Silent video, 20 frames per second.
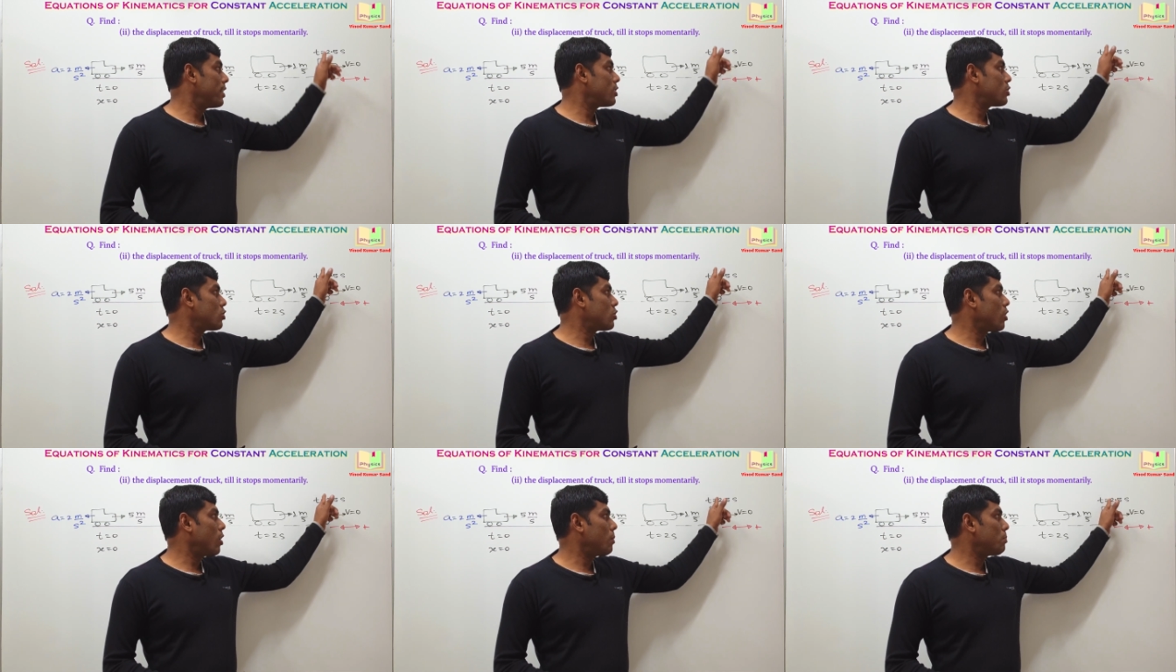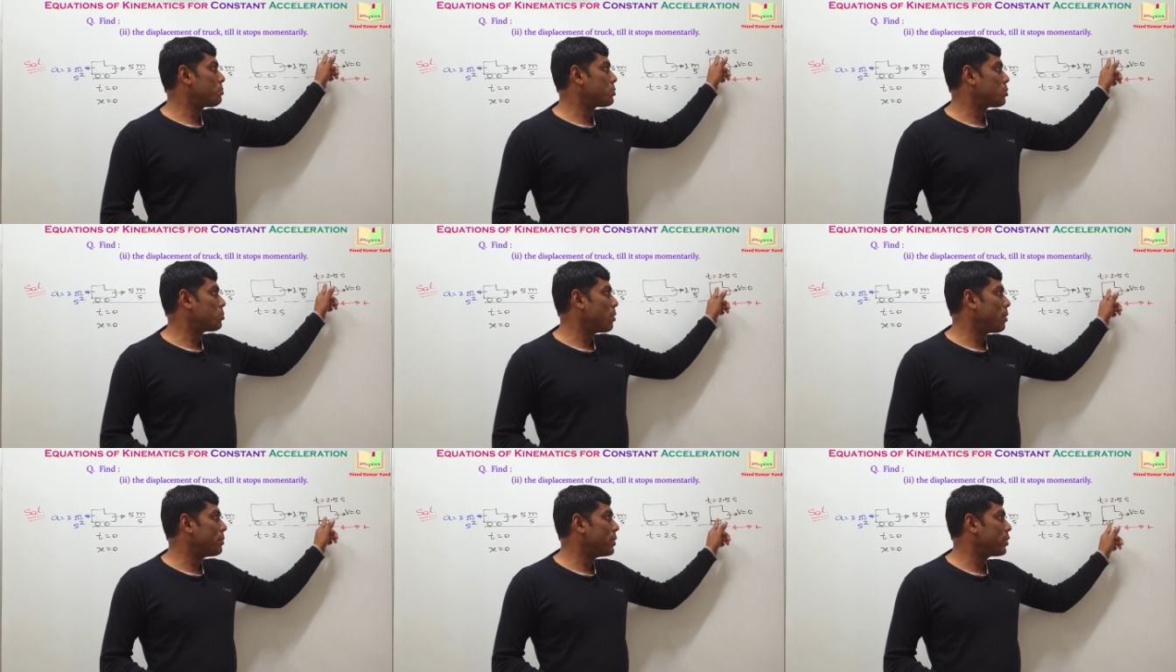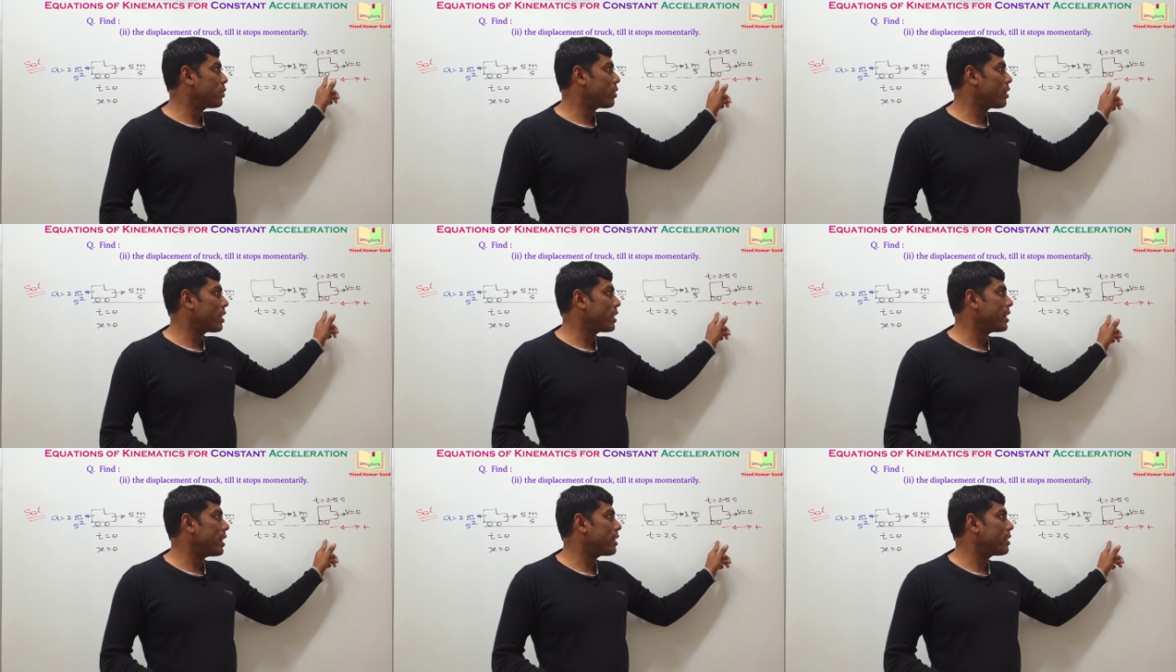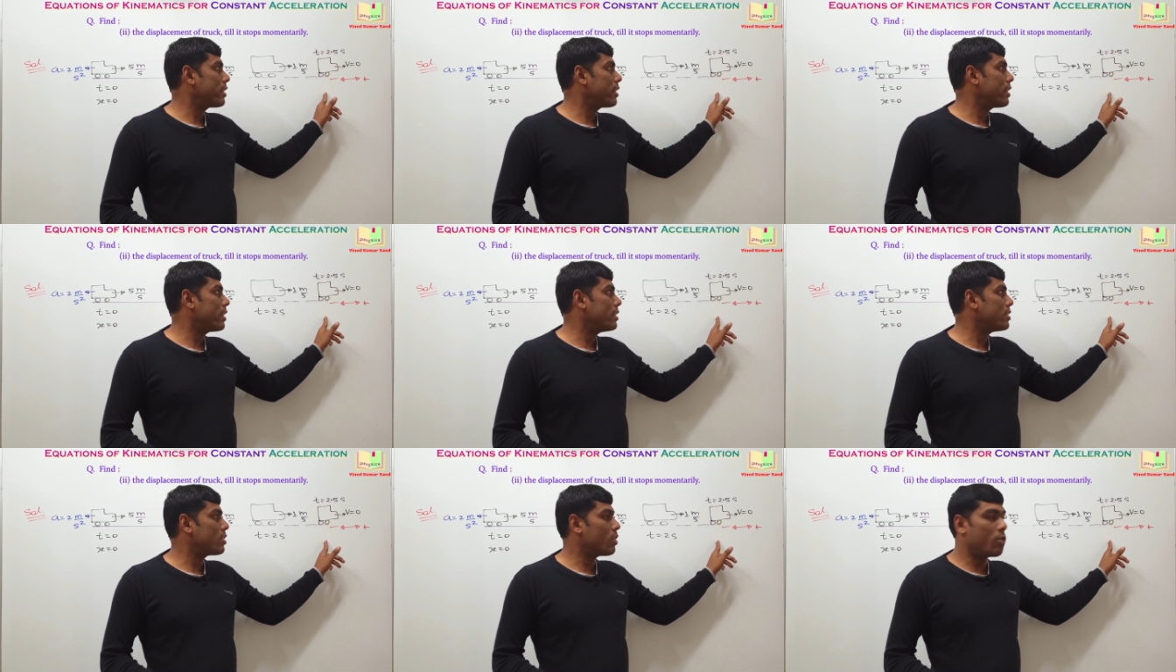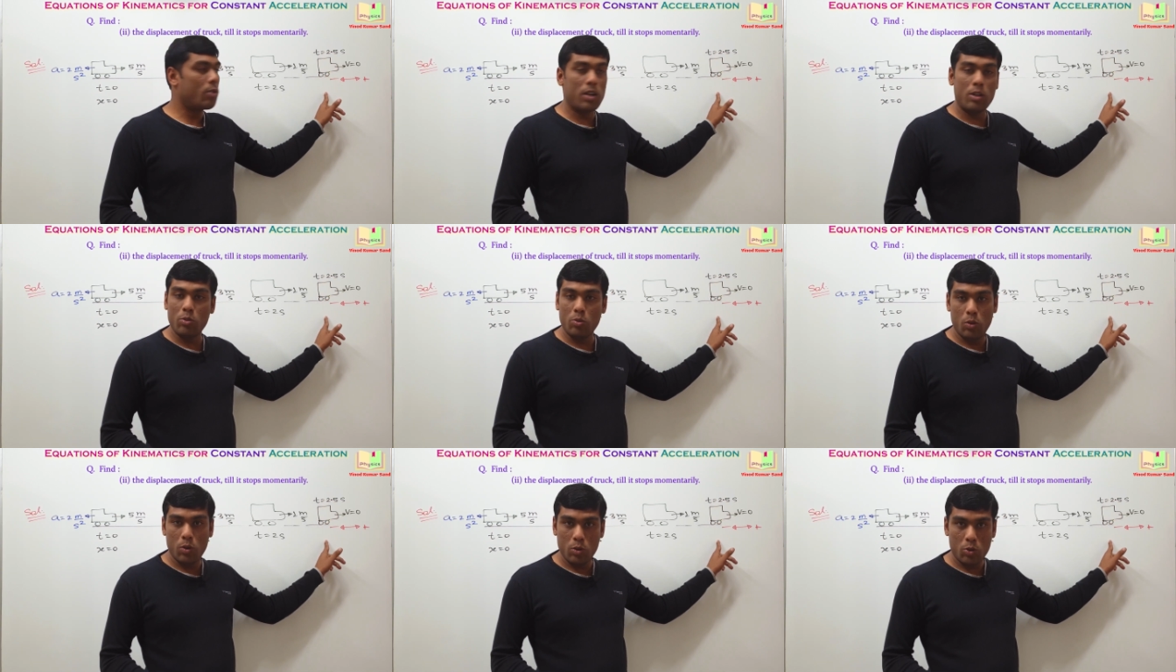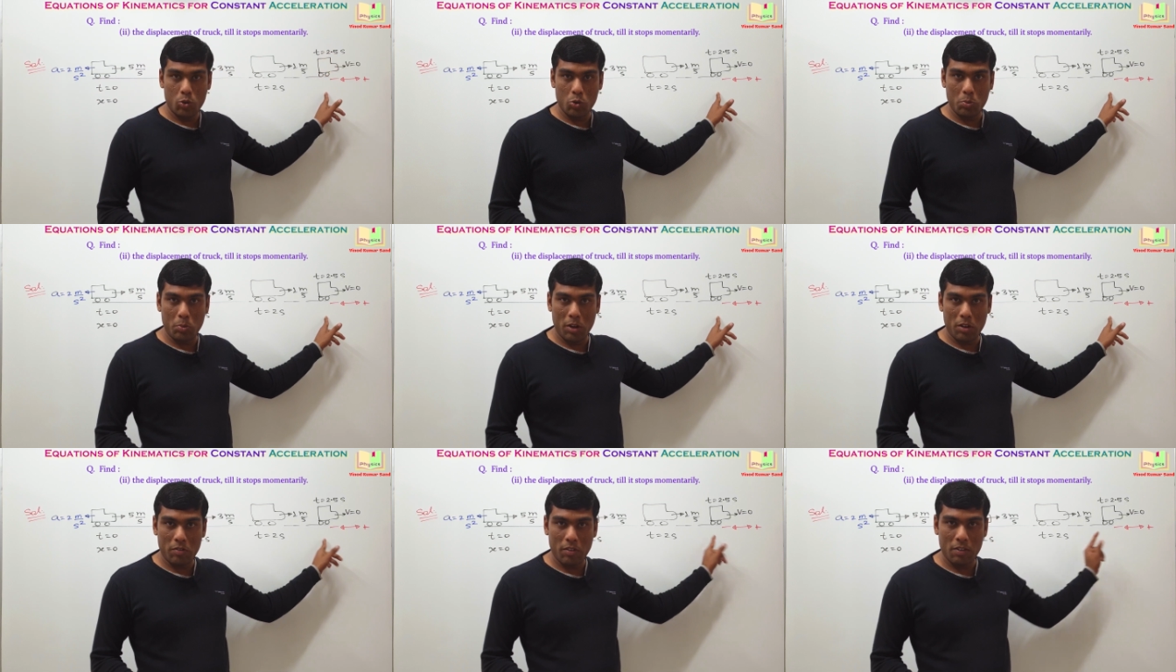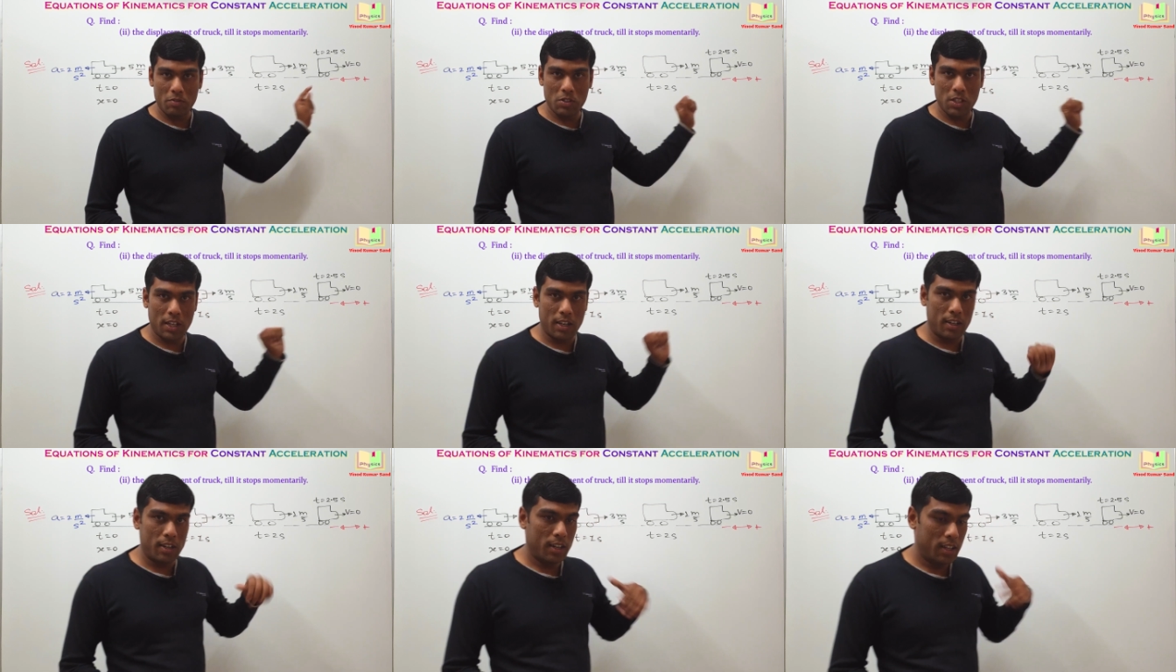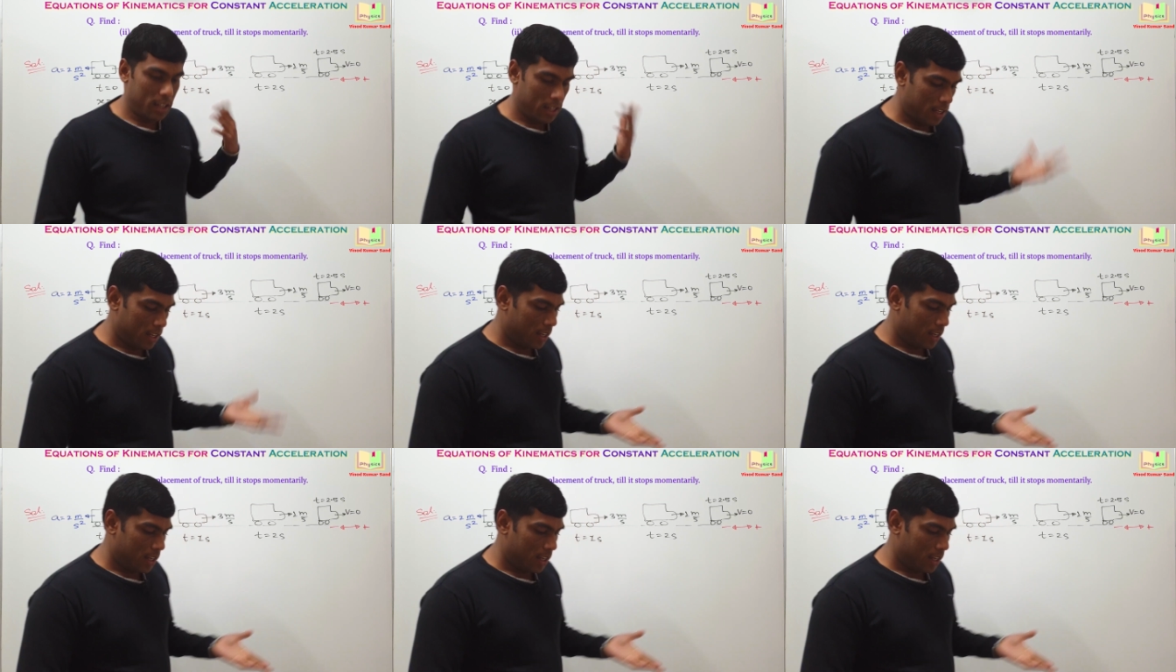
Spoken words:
It stops momentarily at t is equal to 2.5 second.